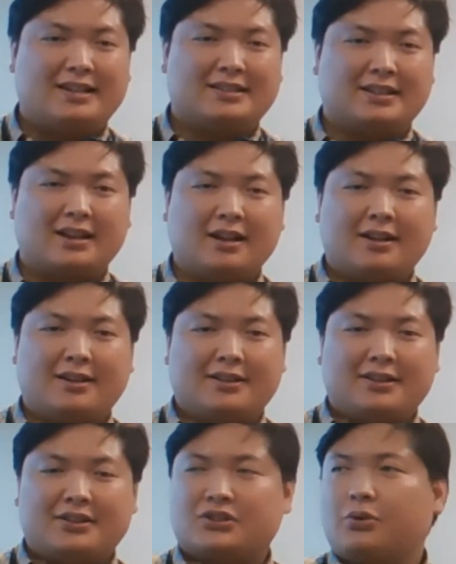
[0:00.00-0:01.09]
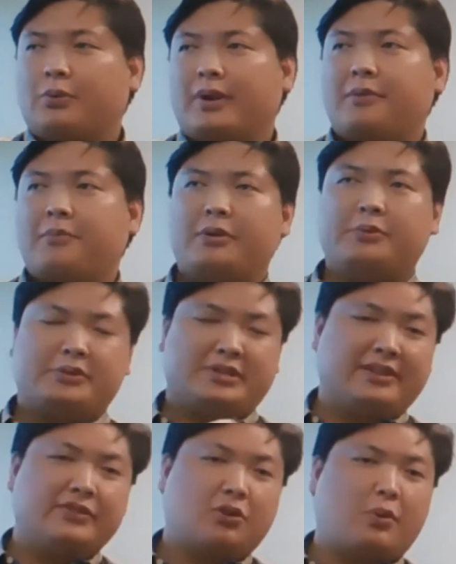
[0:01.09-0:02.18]
Fantastic. So we
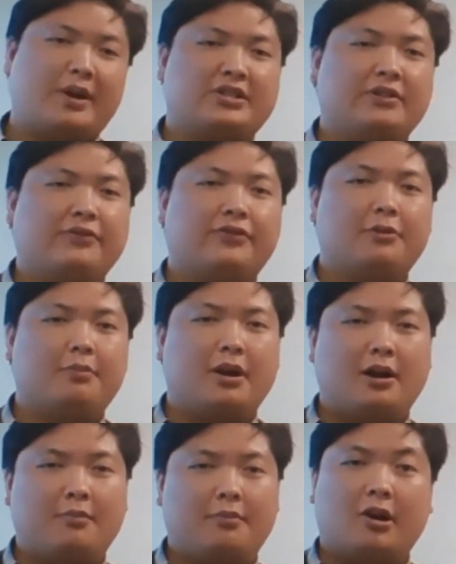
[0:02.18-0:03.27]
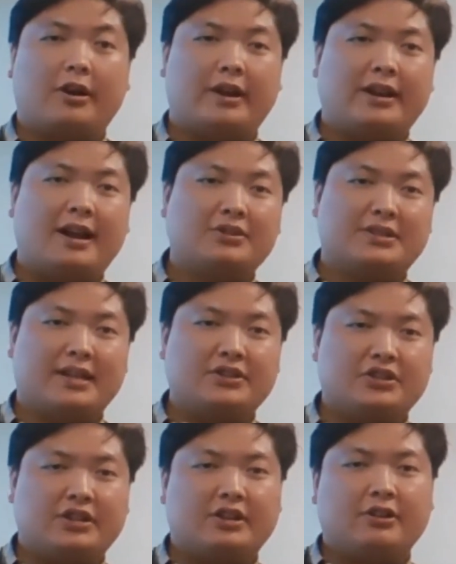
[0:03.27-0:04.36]
received a question from our in-house
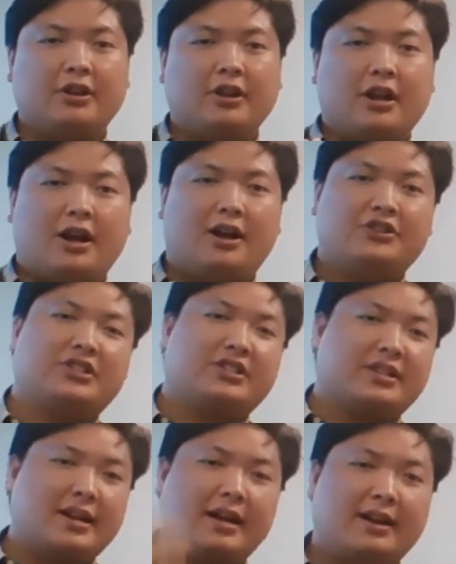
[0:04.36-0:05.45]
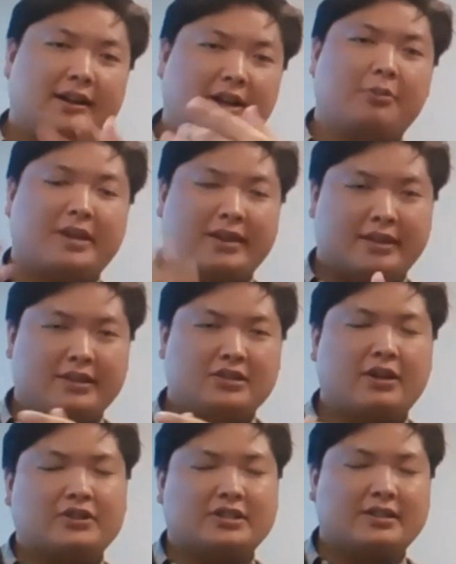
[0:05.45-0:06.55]
engineer just to kind of help kick
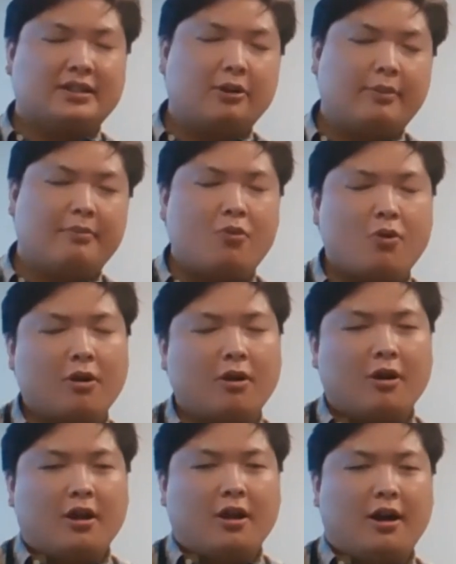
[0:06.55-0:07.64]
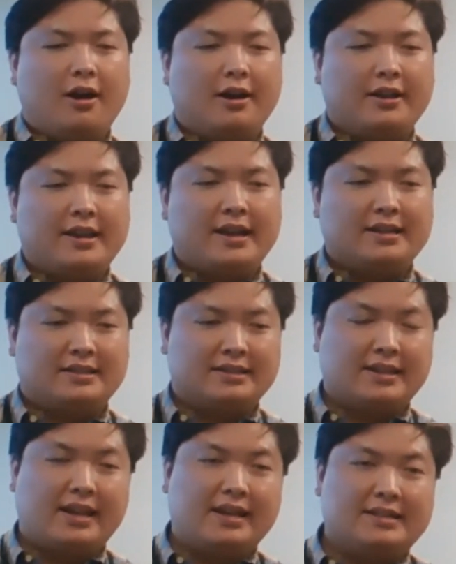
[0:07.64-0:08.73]
things off just a little bit more. He asked,
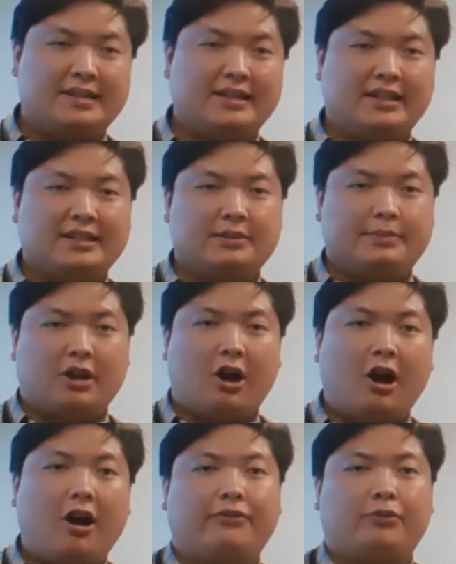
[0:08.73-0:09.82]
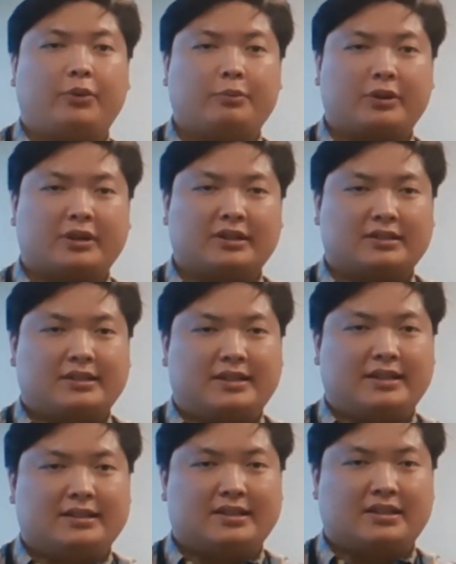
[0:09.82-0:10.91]
does the AC need to be off when we're
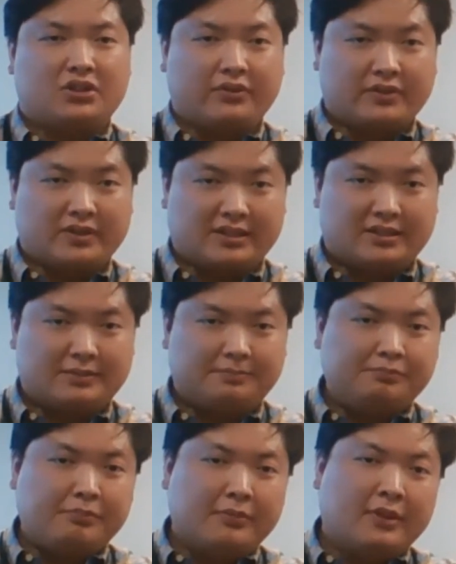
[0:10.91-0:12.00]
conducting ESS services?